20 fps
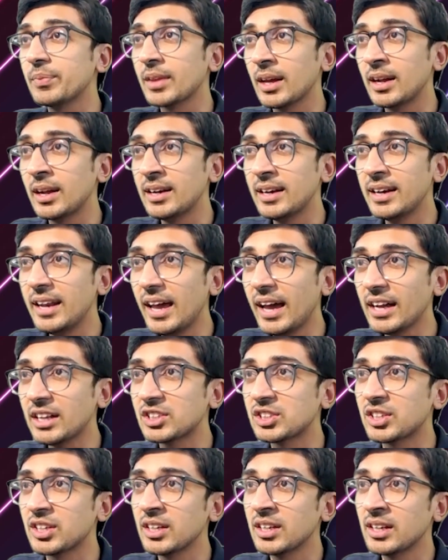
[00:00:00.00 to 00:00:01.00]

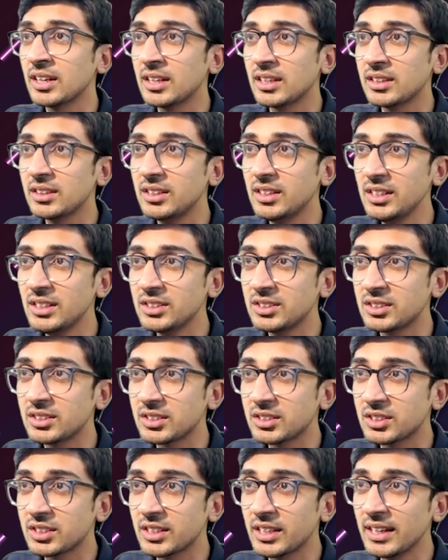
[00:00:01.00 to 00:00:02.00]
Next, these
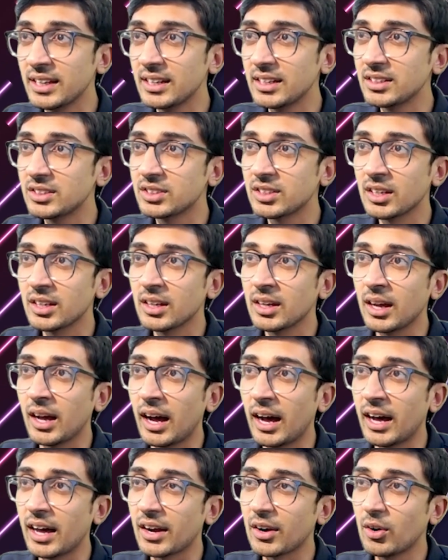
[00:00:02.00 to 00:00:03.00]
skills
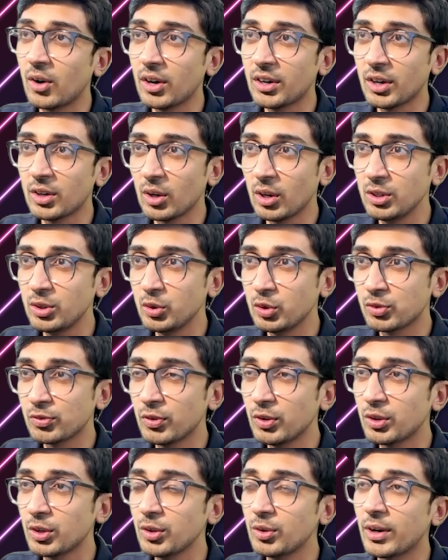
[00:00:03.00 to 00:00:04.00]
are not at all
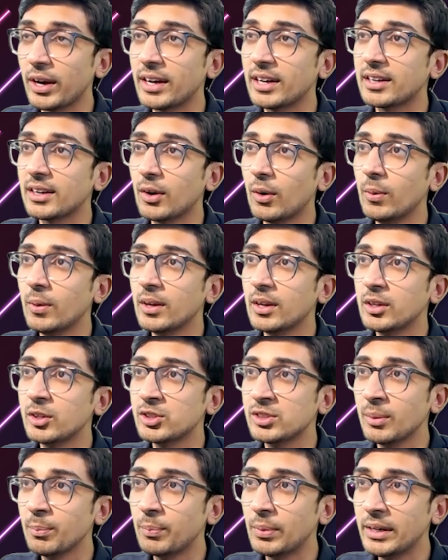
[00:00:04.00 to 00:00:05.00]
useful to you right now.
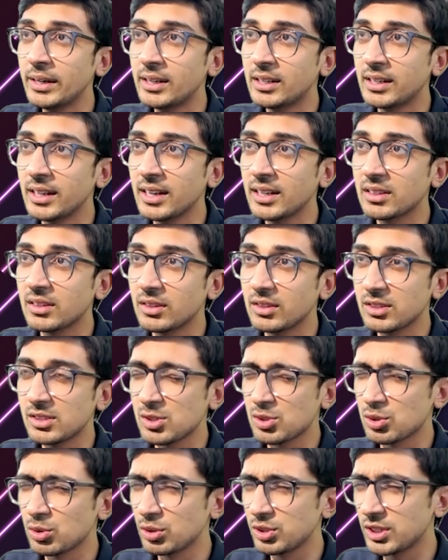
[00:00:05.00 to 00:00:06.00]
Simply
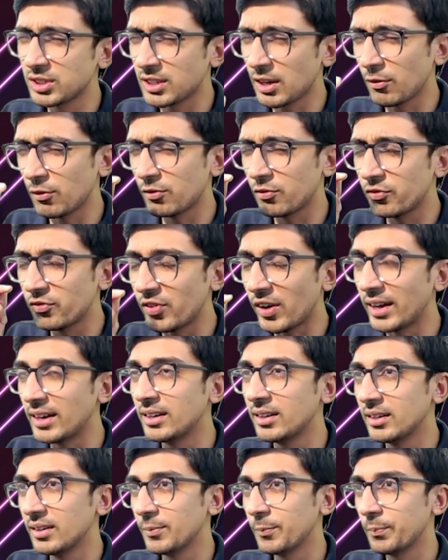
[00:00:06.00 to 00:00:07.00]
just have
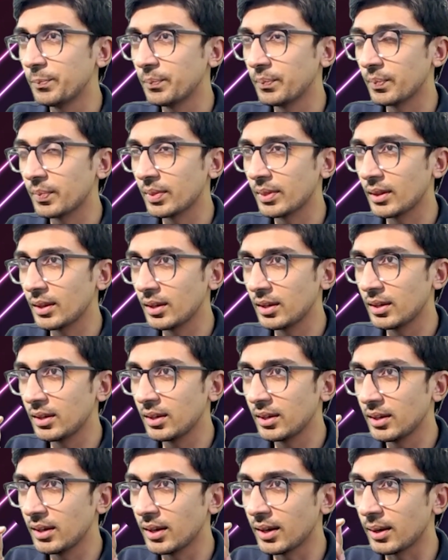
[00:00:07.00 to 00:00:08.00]
one
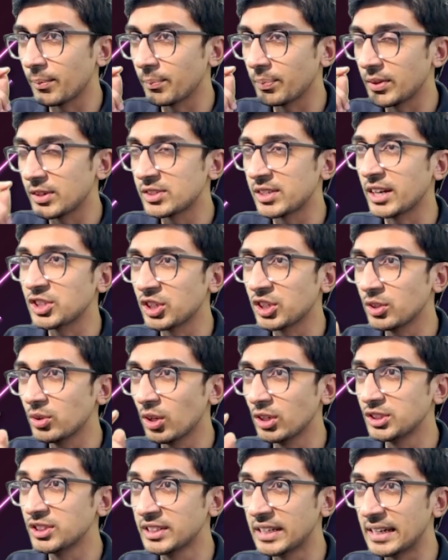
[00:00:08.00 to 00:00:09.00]
section
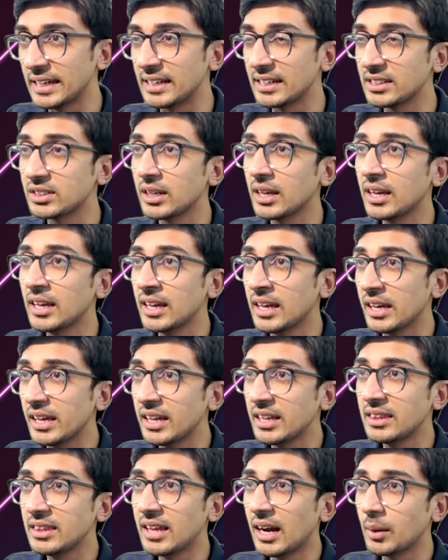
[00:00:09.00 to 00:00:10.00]
called skills.
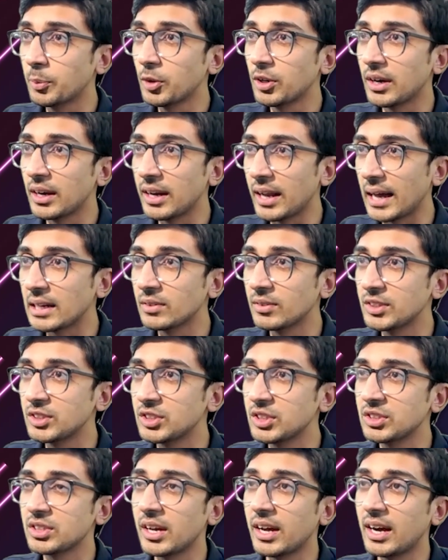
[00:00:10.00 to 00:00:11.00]
In that, put
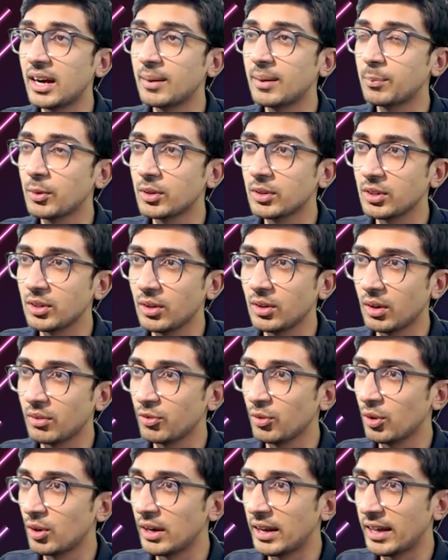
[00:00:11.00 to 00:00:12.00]
languages and put your
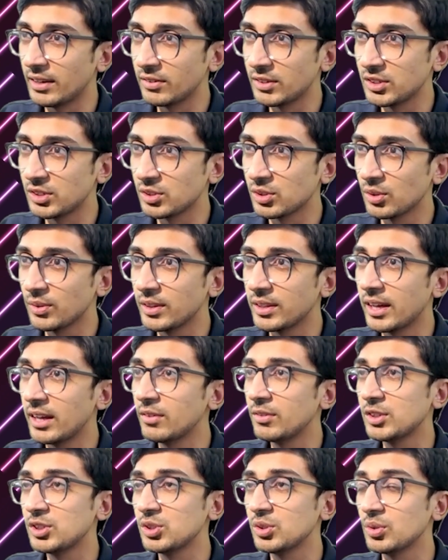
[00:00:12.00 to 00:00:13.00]
4 languages over there,
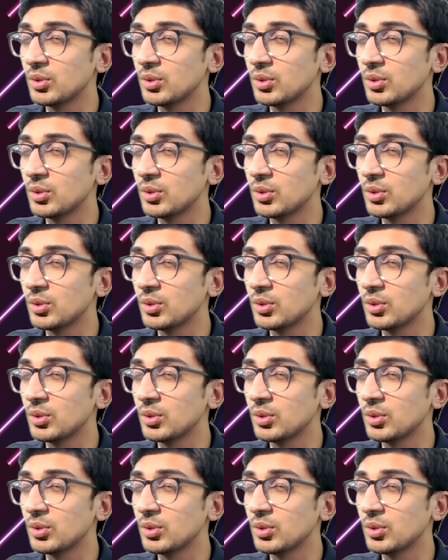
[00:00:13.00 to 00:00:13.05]
which